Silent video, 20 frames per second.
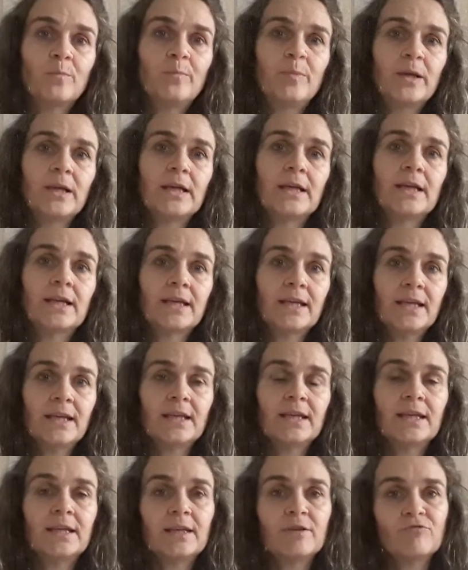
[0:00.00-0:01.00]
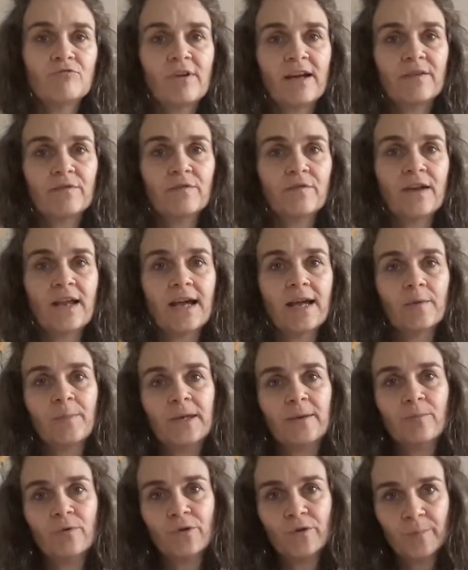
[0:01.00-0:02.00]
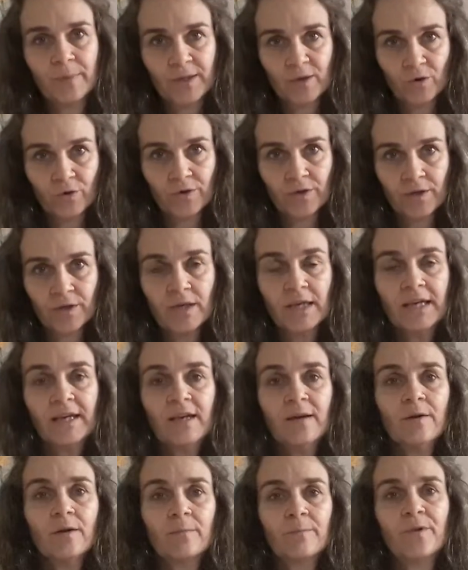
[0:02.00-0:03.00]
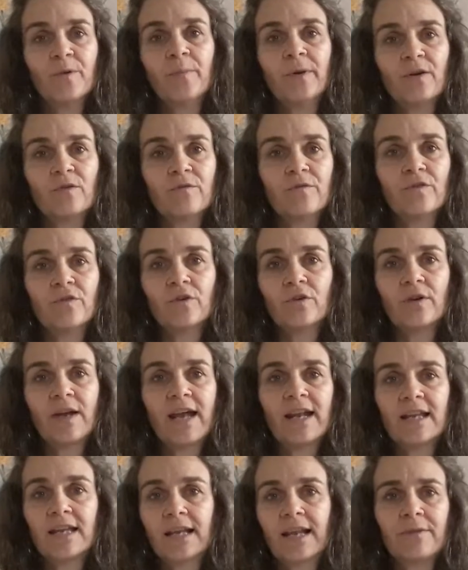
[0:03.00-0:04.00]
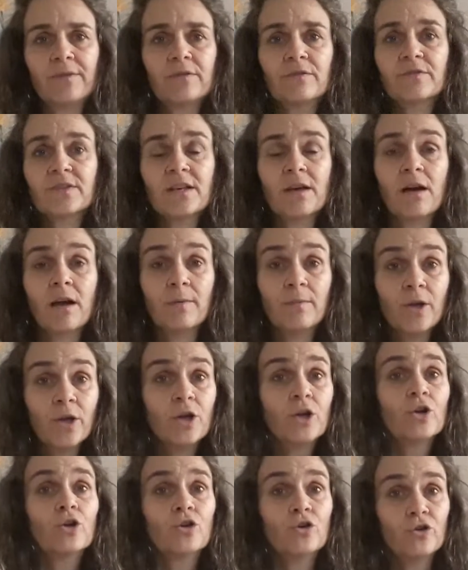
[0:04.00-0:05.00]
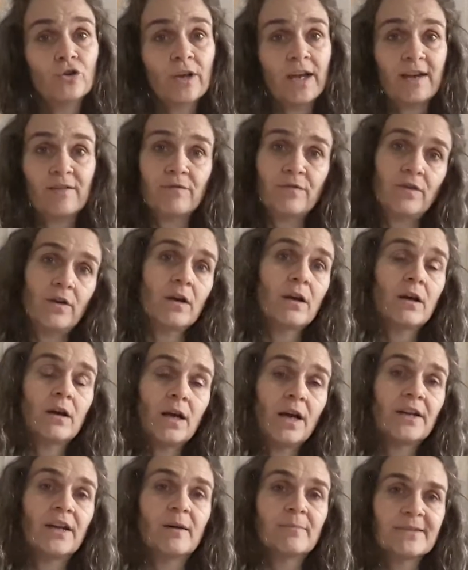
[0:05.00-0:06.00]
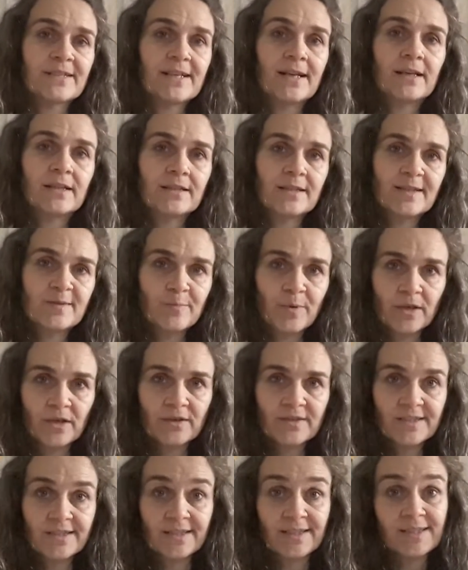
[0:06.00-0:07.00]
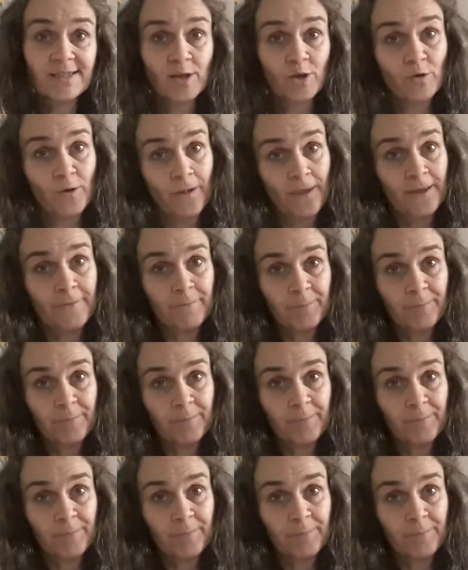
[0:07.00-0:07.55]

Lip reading: Big key red flag. People that have been on the pill for any length of time could have an upset dysbiosis.